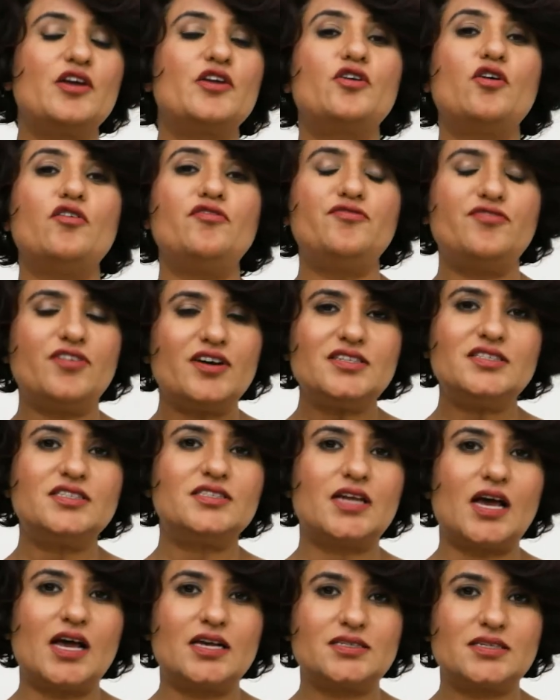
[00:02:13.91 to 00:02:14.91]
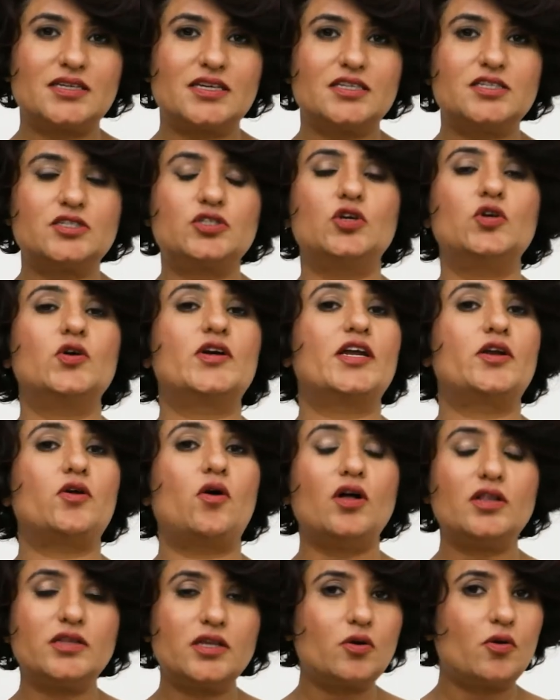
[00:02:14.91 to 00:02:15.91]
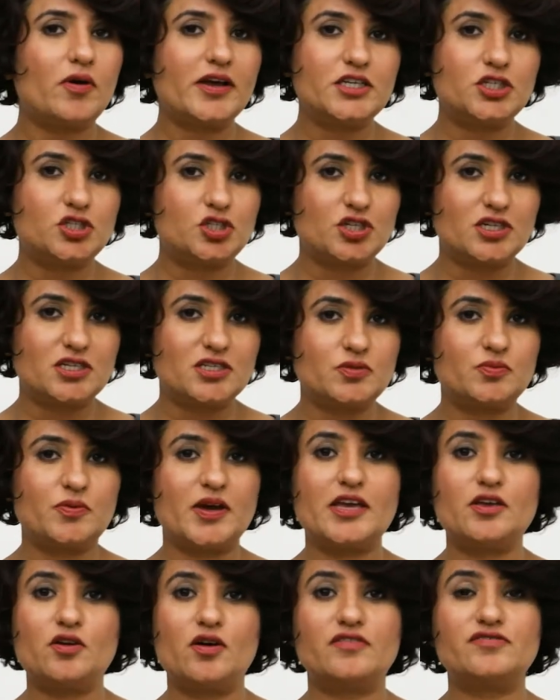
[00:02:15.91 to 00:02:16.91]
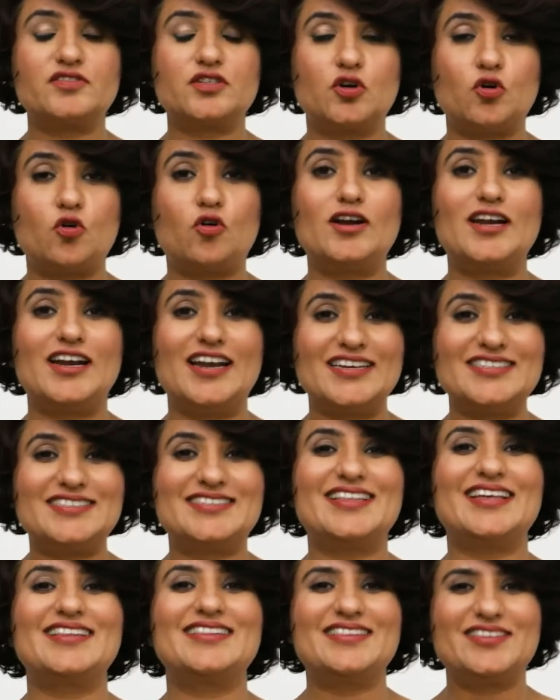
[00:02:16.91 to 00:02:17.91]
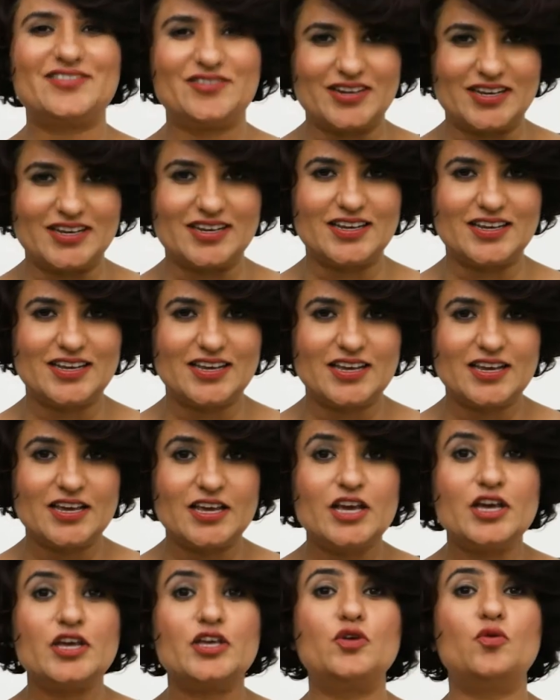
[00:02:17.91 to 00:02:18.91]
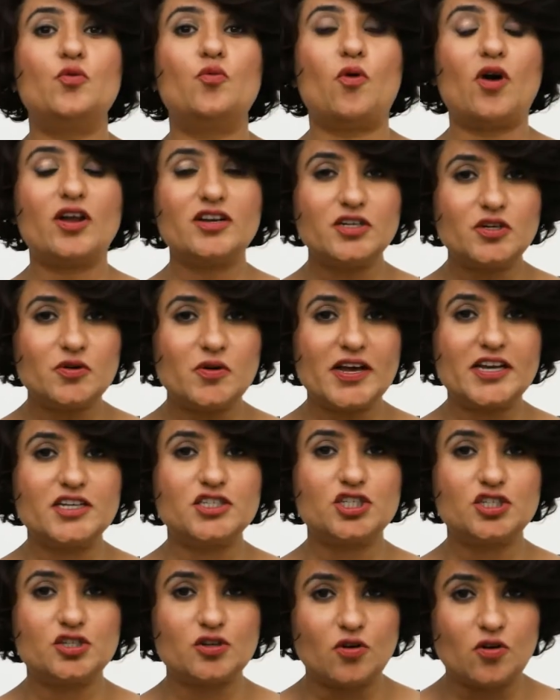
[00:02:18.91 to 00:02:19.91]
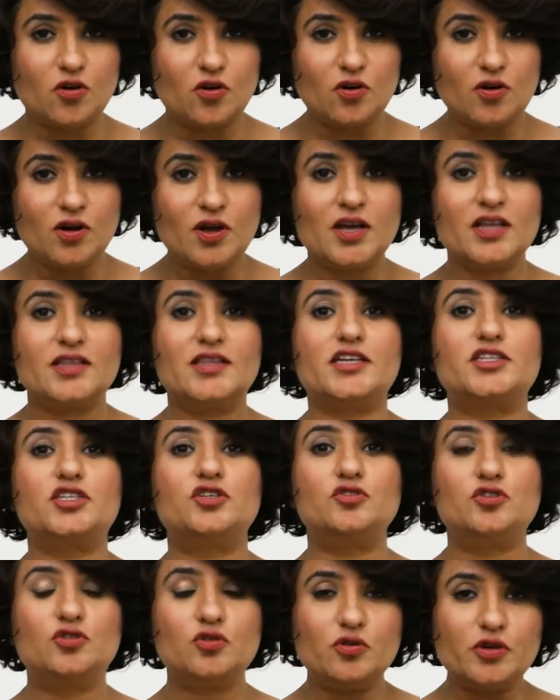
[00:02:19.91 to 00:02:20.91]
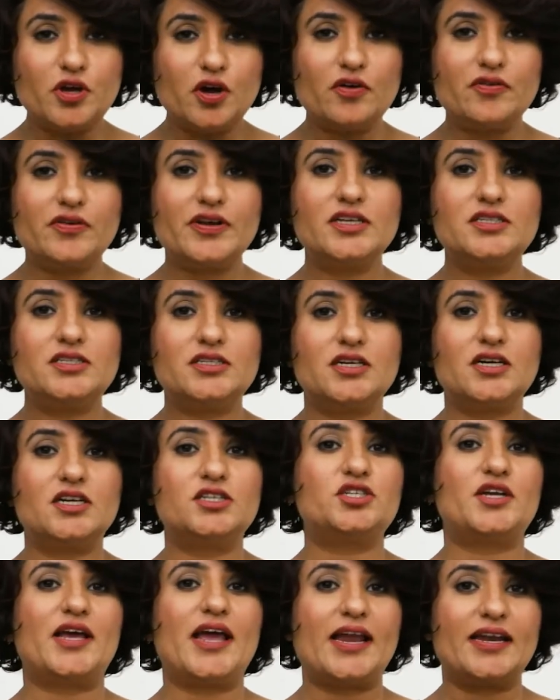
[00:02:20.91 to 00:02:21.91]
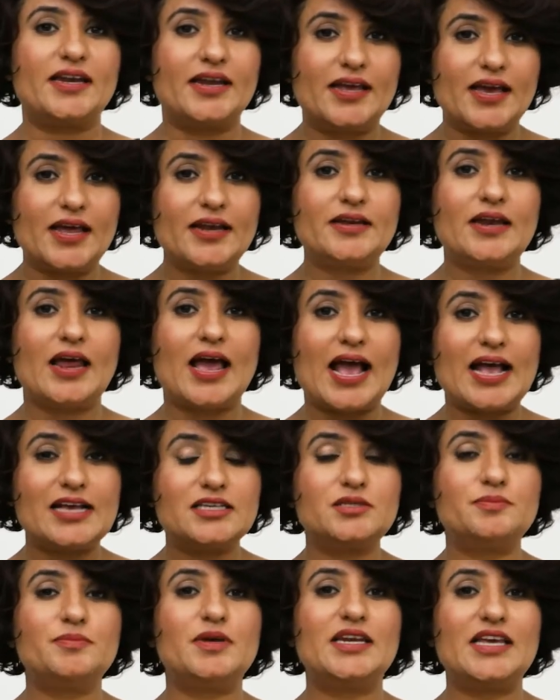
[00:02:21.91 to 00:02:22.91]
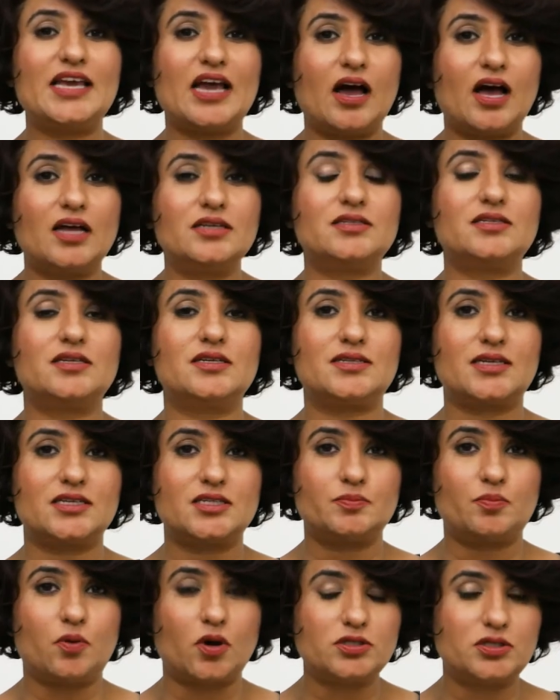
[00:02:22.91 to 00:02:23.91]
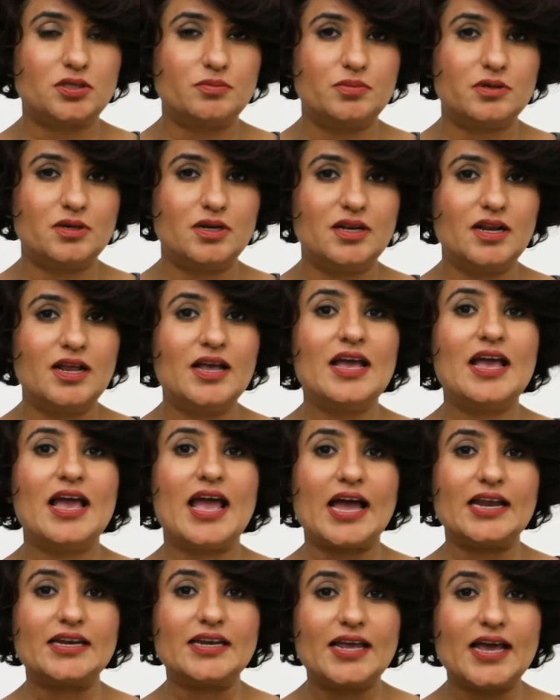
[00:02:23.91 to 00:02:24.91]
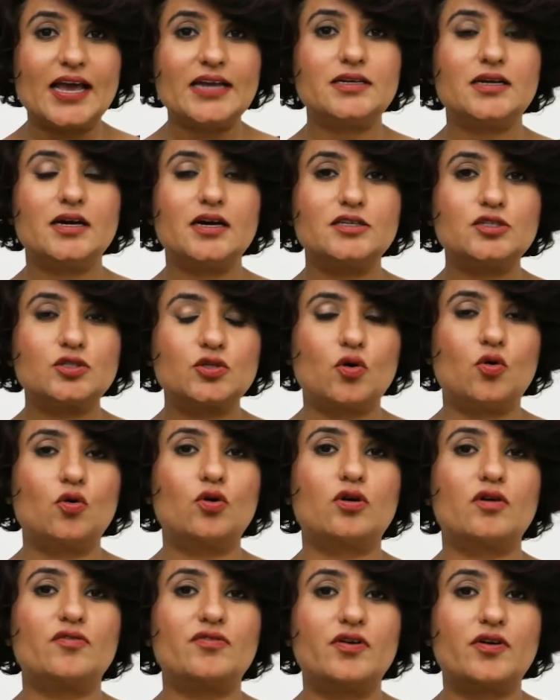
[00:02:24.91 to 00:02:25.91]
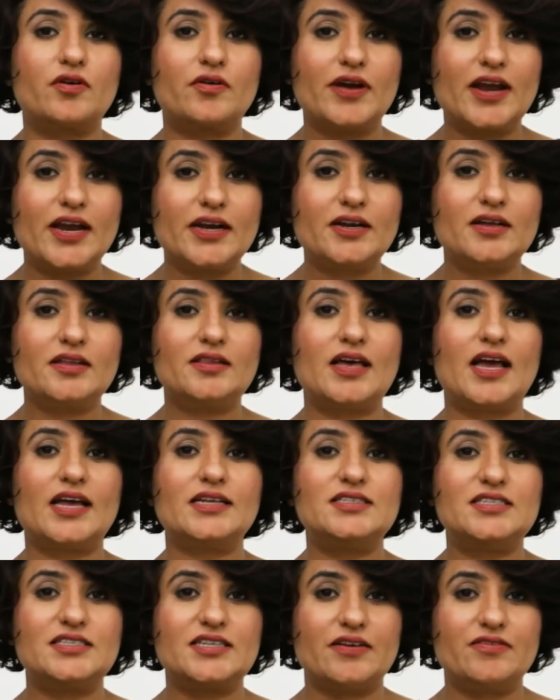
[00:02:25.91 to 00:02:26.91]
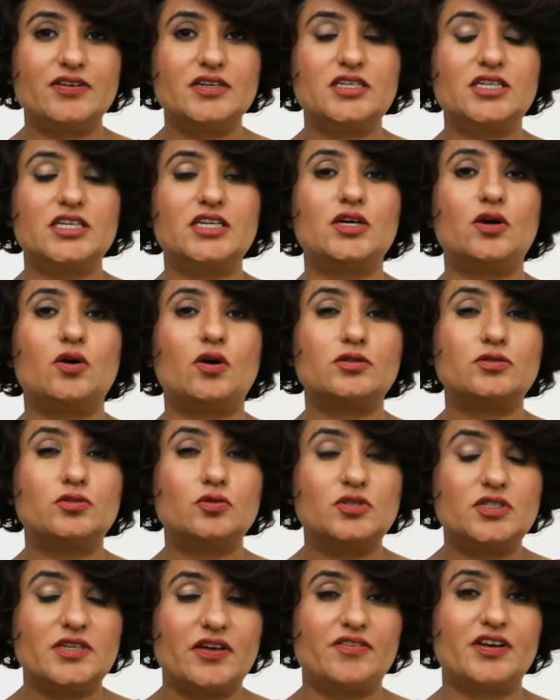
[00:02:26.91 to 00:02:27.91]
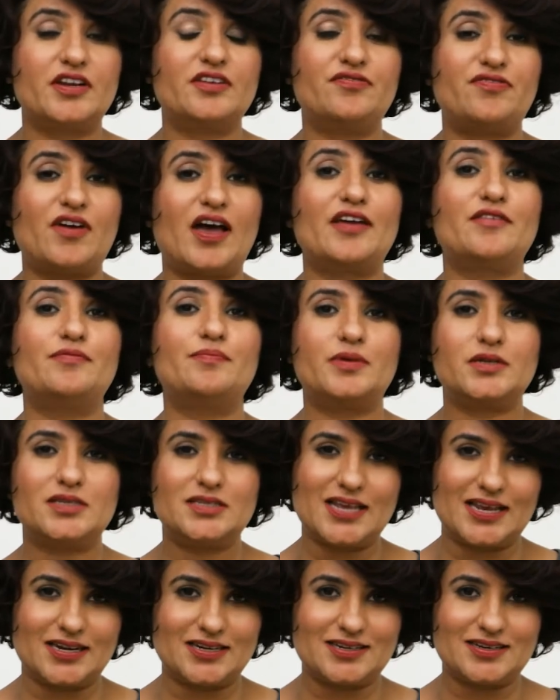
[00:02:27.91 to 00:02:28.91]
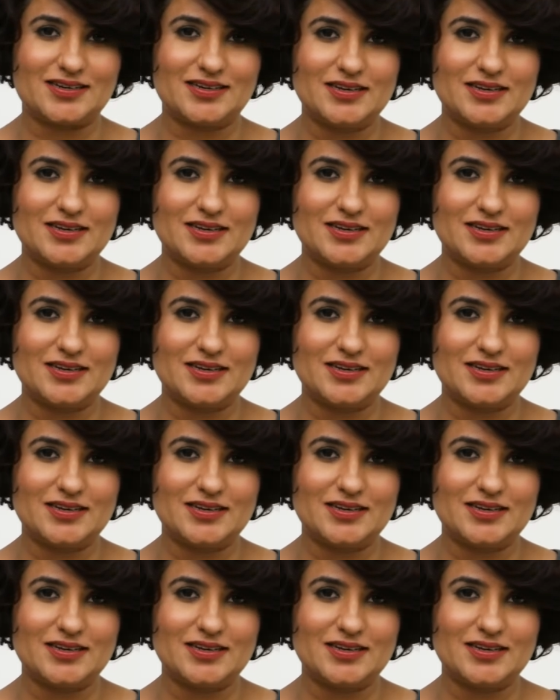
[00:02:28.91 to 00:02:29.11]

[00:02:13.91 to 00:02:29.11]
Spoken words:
Your first task is to look at all the questions where you have scored less than 3. You want to ensure that you do your research and get as many answers as possible and get a score of greater than 70 or to 75%.